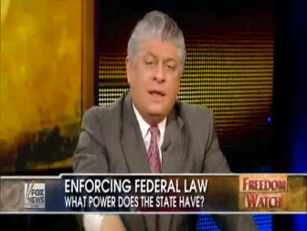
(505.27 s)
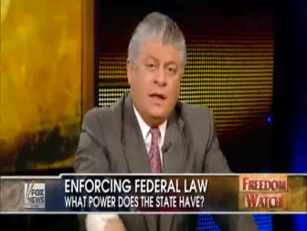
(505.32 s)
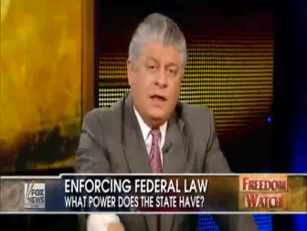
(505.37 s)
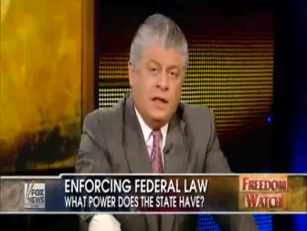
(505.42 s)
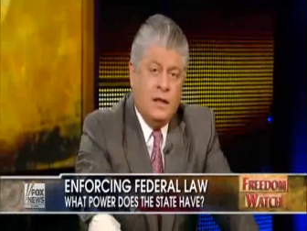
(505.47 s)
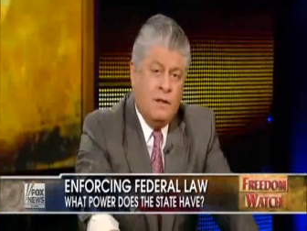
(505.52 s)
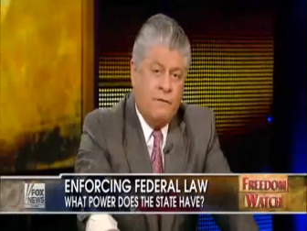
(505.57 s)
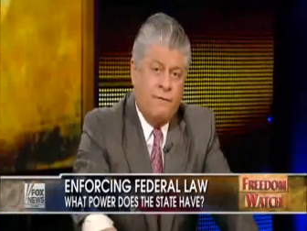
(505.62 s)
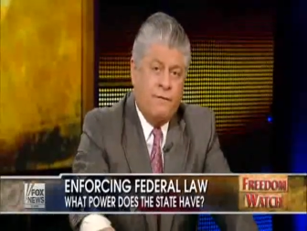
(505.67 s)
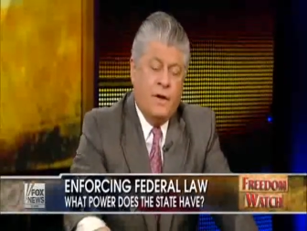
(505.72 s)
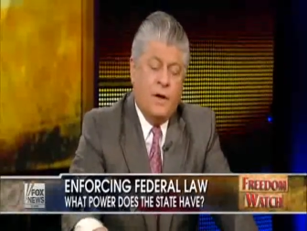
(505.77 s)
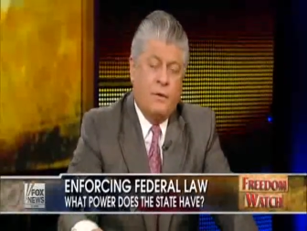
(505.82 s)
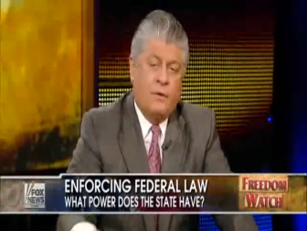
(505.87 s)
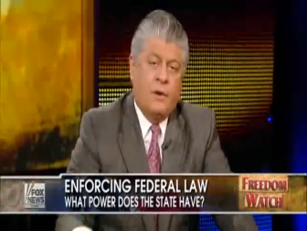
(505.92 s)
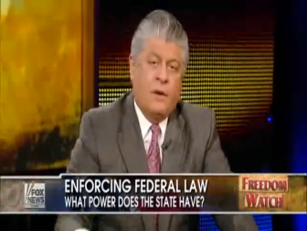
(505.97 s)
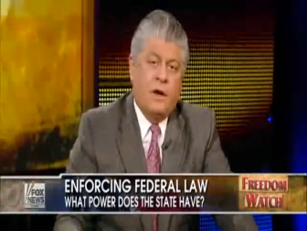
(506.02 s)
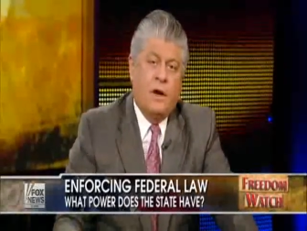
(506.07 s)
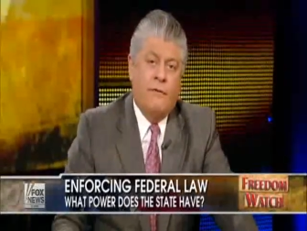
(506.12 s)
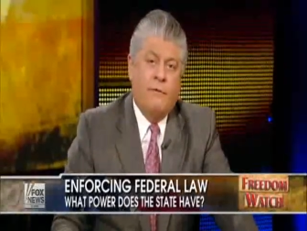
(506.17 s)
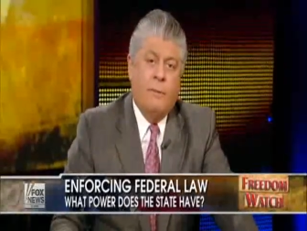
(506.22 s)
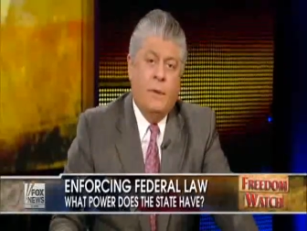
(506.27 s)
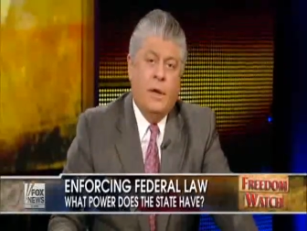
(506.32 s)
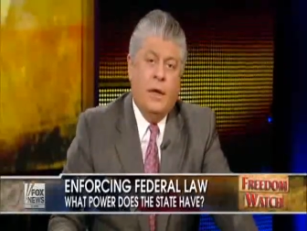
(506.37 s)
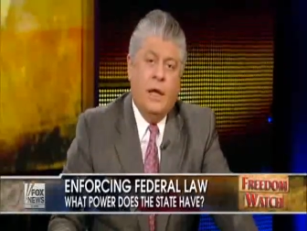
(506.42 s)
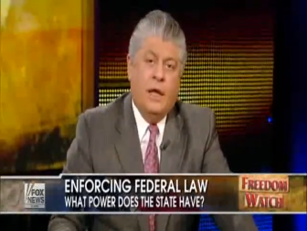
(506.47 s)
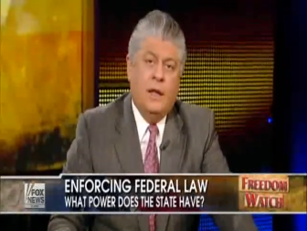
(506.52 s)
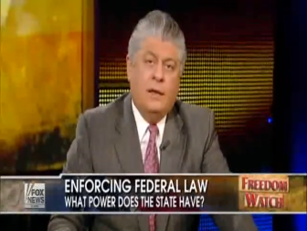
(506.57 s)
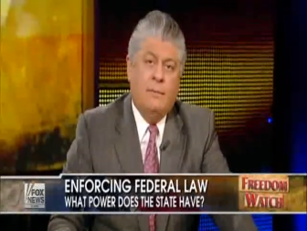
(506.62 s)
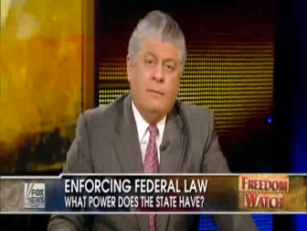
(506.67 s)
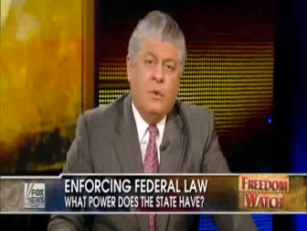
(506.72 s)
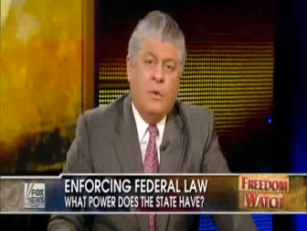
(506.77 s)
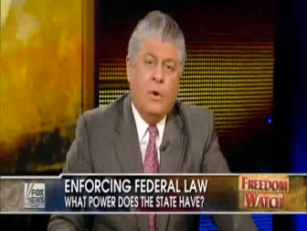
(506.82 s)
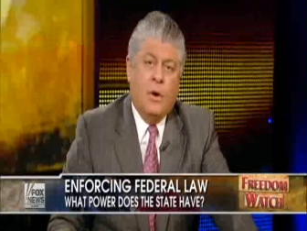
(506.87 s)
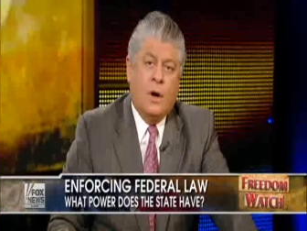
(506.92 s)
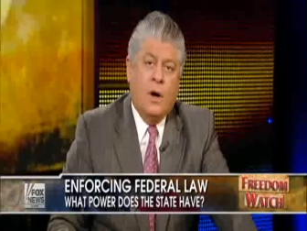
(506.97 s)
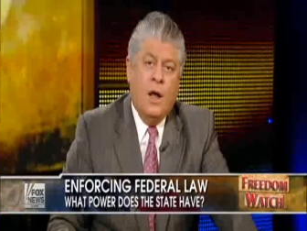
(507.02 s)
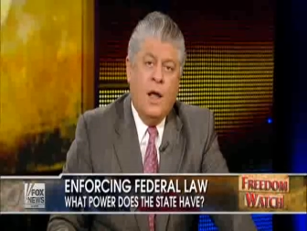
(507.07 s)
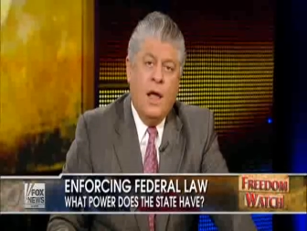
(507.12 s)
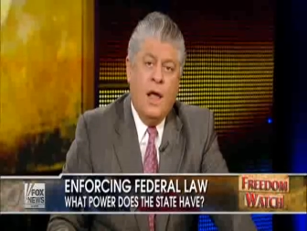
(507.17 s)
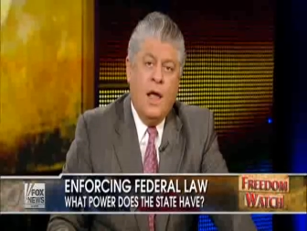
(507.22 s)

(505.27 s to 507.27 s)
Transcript: in the federal government anymore.